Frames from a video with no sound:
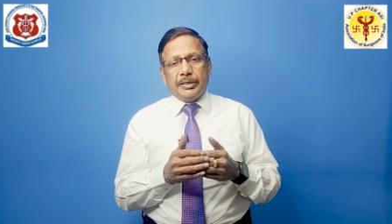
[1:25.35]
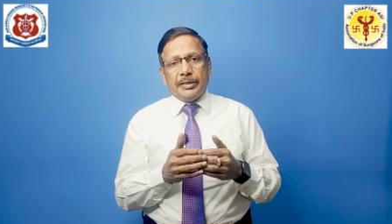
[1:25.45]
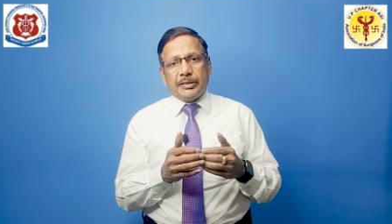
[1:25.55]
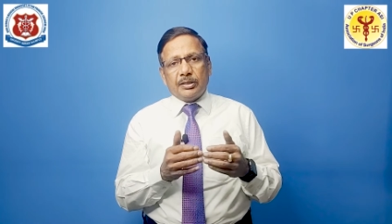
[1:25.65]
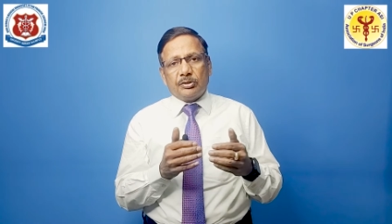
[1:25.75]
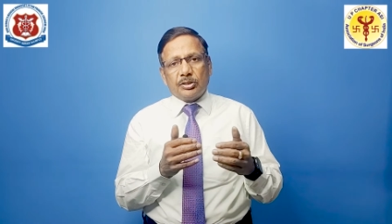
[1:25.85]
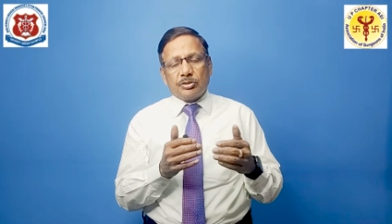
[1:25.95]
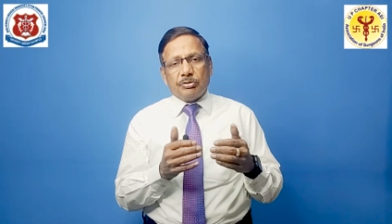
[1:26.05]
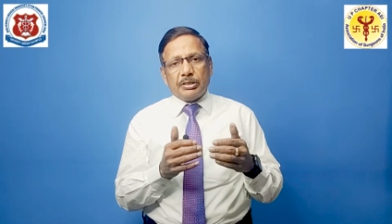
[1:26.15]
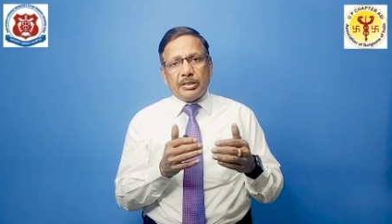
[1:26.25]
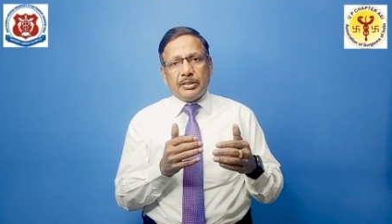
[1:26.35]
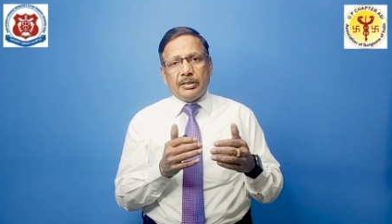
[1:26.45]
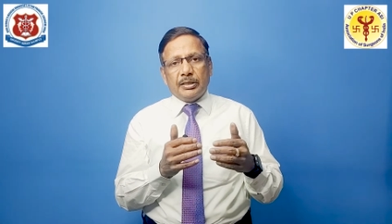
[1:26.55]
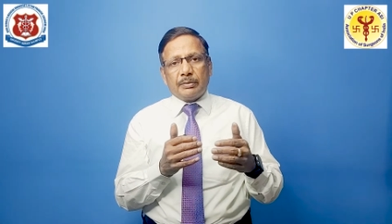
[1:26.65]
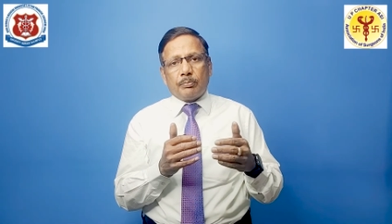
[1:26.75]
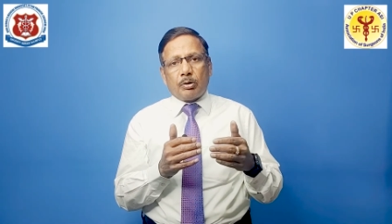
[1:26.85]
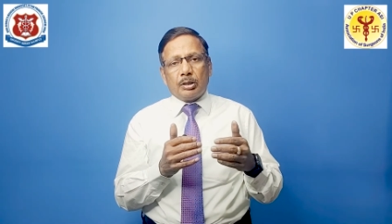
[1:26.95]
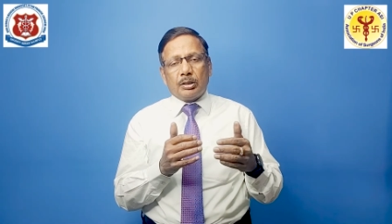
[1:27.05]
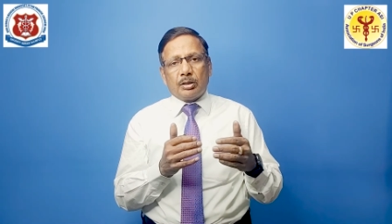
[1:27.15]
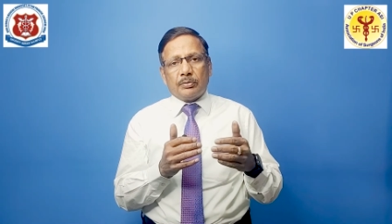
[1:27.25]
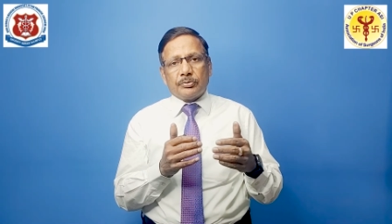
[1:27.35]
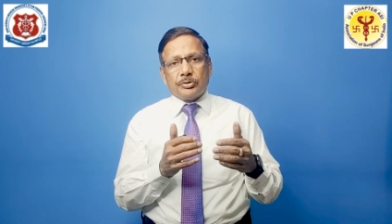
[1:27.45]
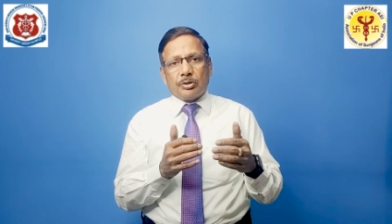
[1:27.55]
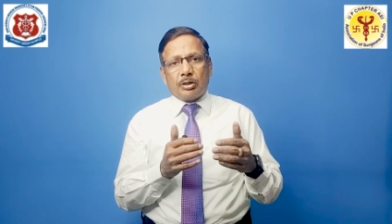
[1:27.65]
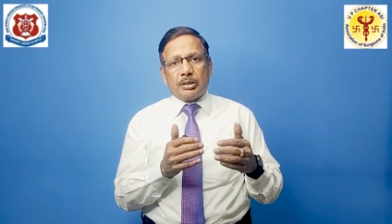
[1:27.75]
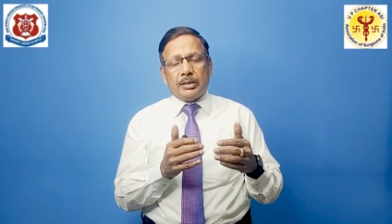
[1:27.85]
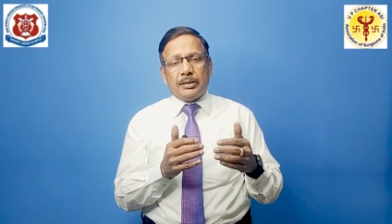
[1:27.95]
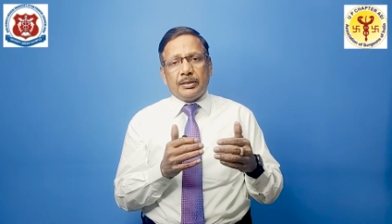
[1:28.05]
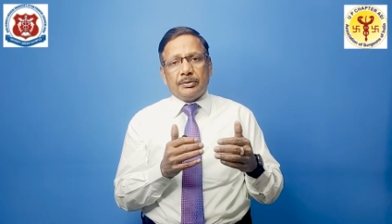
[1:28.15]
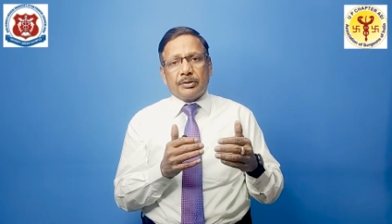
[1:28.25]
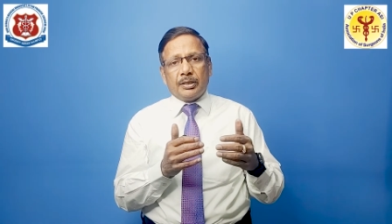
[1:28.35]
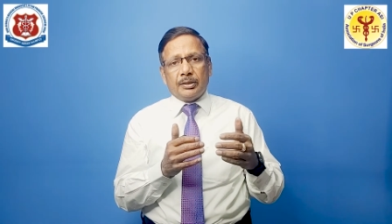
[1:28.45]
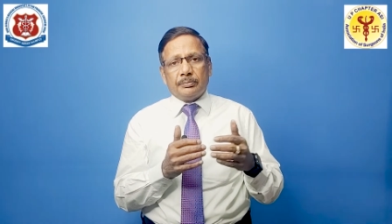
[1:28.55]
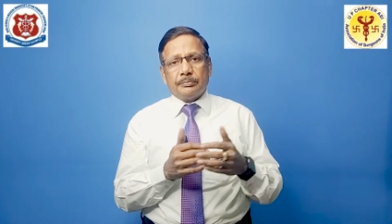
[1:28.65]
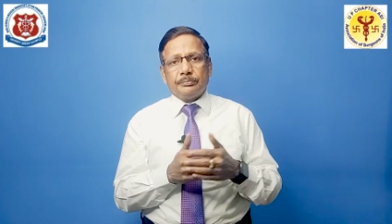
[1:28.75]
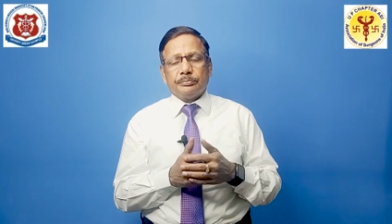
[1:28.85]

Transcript: It is situated near border of Jordan and Israel.